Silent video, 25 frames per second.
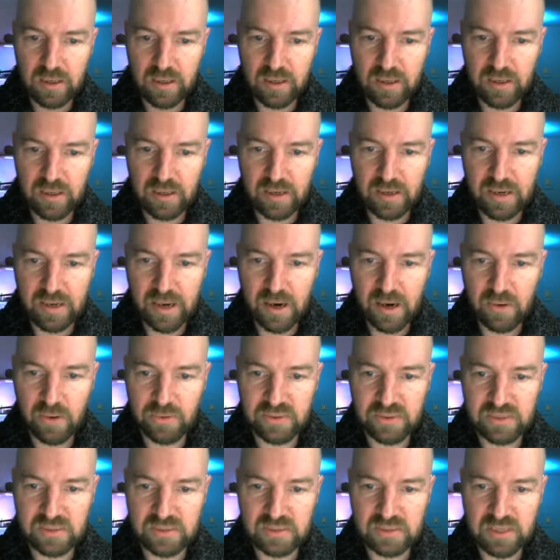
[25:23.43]
And now
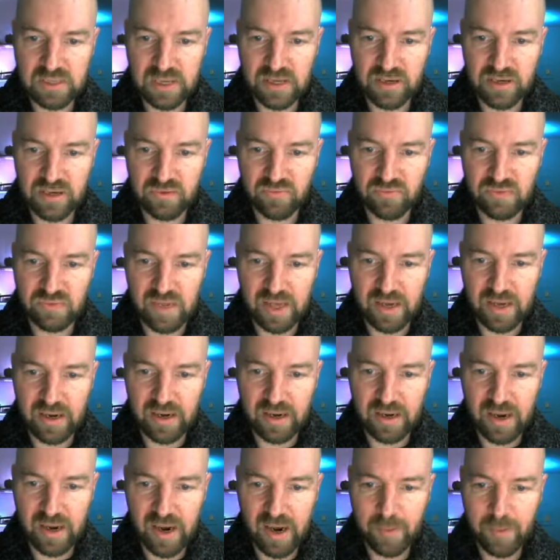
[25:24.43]
instead of
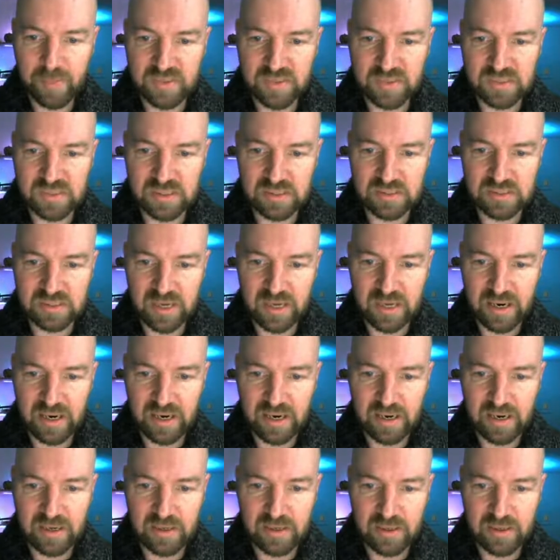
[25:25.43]
that opposite
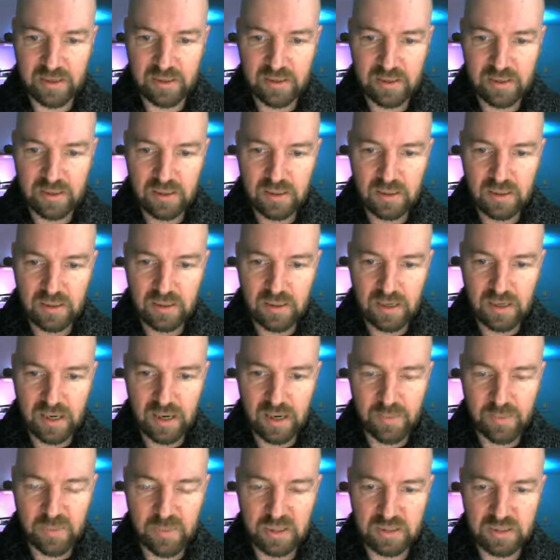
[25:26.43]
side,
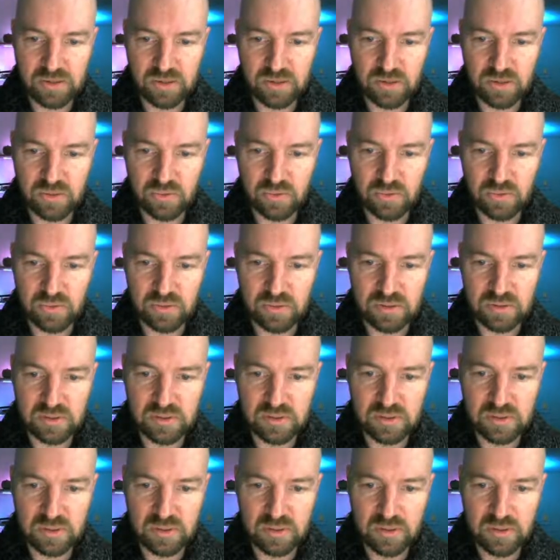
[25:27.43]
I'm going to
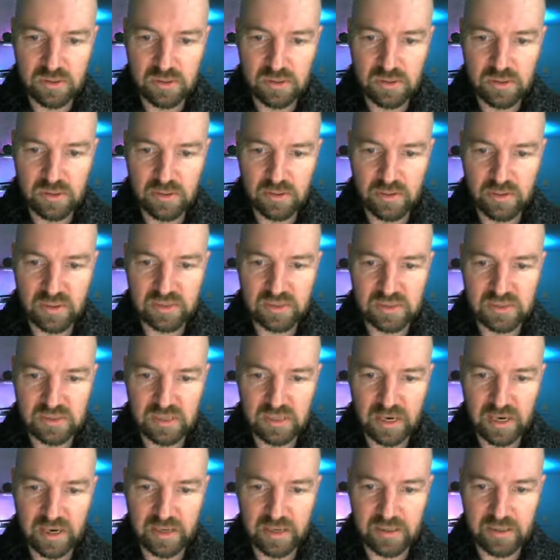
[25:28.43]
choose this
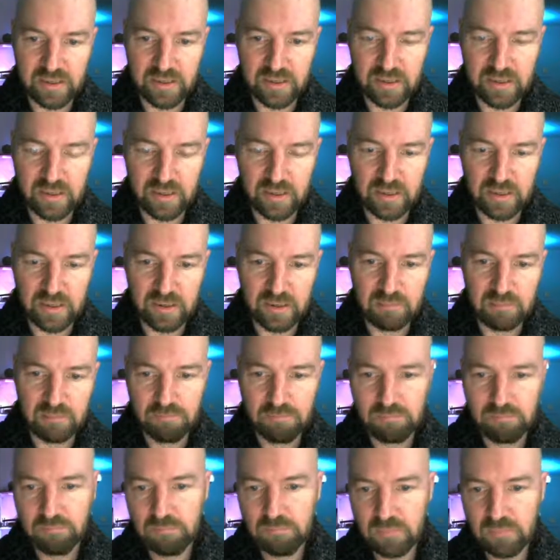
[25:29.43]
side here.
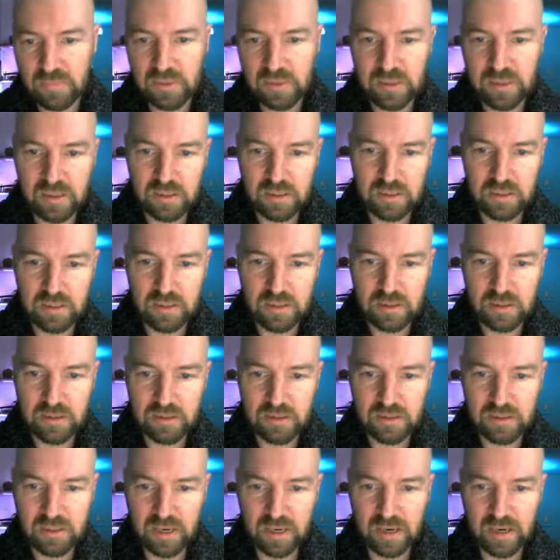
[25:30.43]

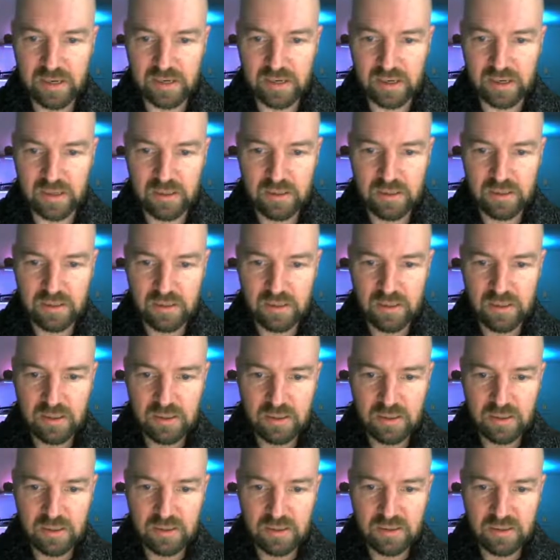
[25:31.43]
Kinda.
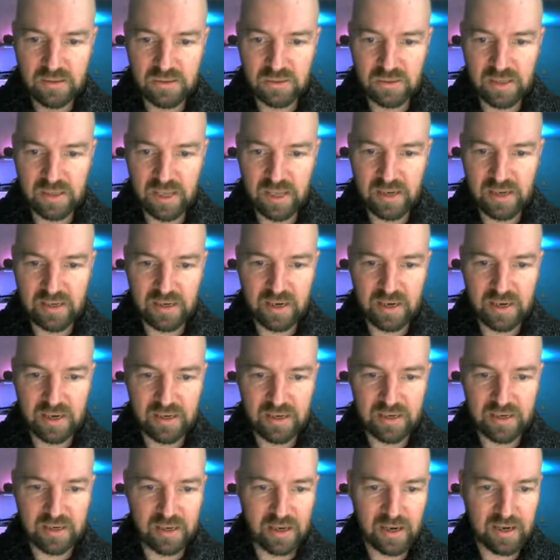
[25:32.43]
So that
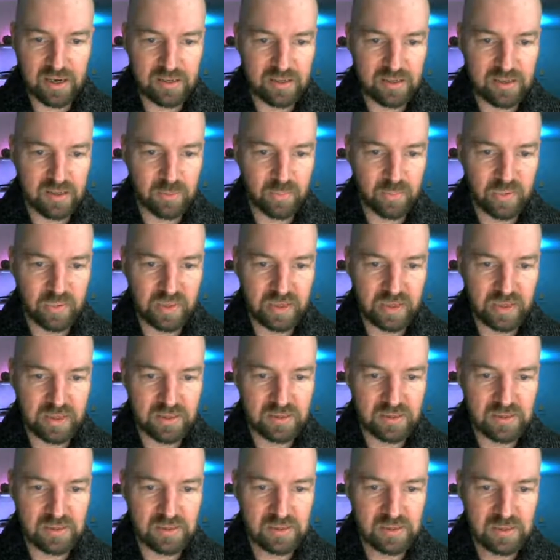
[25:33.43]
kinda got it in
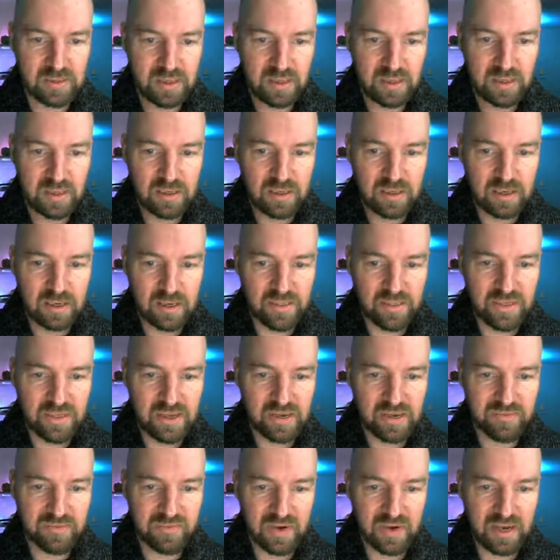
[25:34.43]
place. I
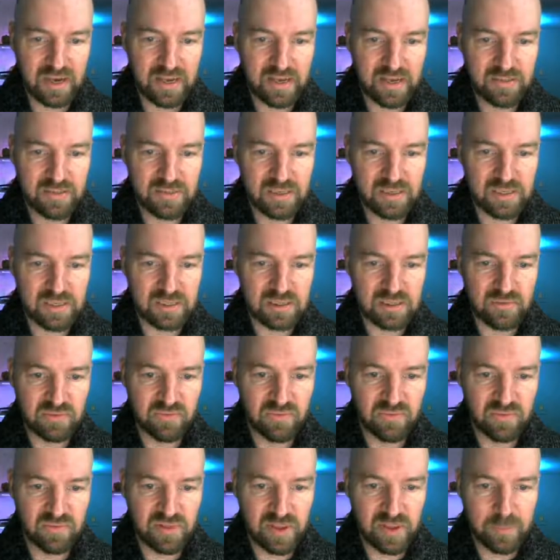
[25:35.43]
think if I hit this
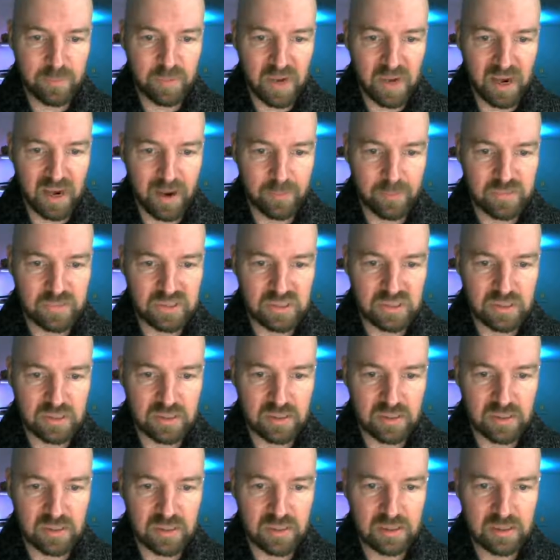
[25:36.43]
flip
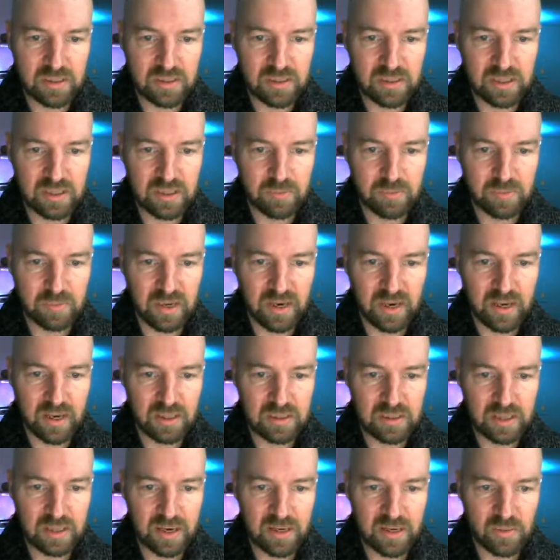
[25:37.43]
option in my
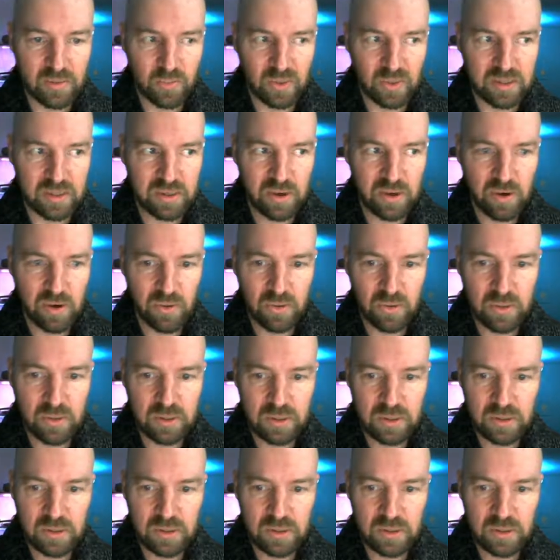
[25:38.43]
align window,